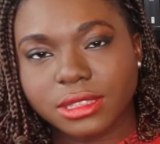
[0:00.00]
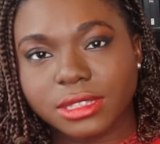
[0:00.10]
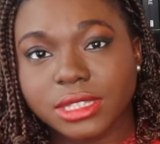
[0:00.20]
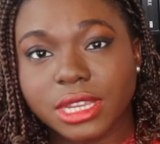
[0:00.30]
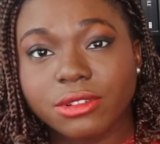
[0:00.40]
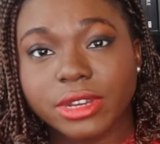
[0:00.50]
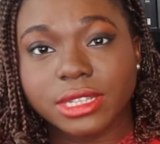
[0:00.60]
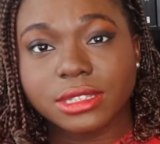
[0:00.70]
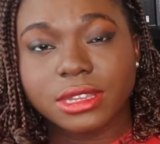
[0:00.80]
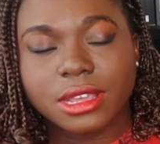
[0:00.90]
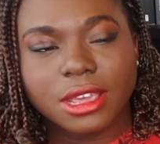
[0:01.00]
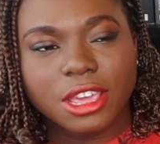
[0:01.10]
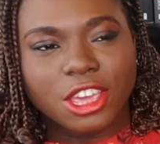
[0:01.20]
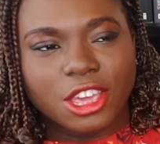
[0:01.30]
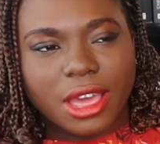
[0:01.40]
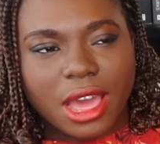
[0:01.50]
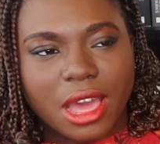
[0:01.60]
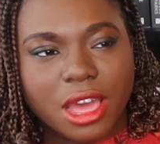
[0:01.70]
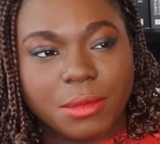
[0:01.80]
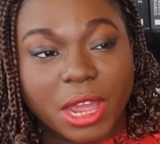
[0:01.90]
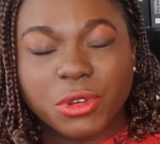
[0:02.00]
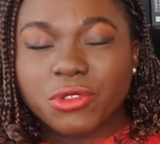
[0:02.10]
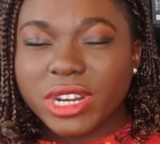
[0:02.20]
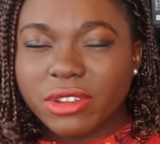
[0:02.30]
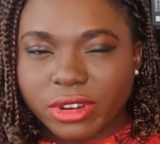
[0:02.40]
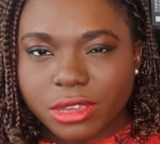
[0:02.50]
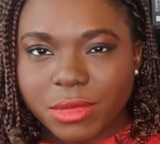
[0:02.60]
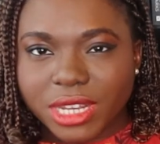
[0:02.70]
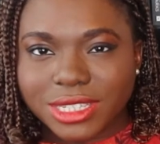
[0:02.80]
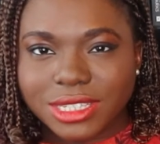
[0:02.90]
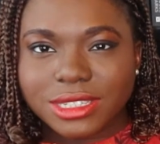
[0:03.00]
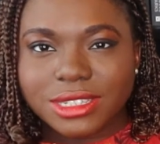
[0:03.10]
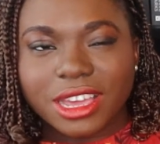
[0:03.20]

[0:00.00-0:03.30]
series. I would really recommend it.